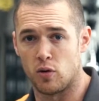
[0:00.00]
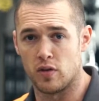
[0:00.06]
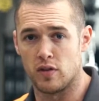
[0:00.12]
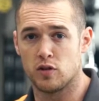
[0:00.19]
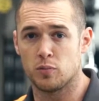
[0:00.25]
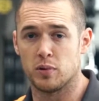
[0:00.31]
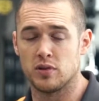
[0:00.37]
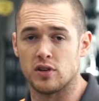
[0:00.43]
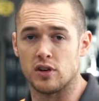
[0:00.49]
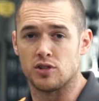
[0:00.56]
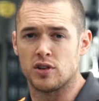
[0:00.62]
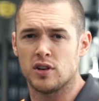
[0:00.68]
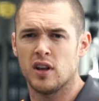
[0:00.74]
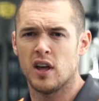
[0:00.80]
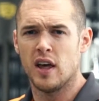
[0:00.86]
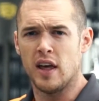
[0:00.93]
in this
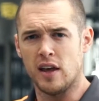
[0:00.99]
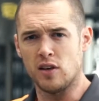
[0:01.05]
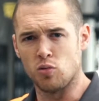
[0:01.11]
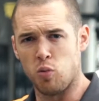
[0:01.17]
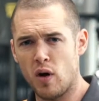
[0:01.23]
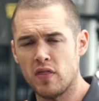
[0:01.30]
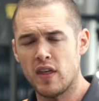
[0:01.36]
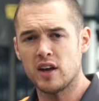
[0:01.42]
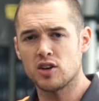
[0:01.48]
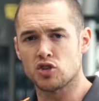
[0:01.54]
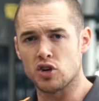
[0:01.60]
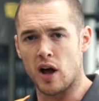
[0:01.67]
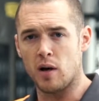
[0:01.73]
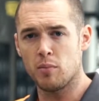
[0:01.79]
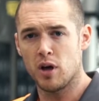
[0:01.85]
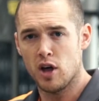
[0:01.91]
position is when they
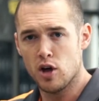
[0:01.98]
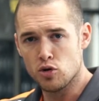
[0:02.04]
jump,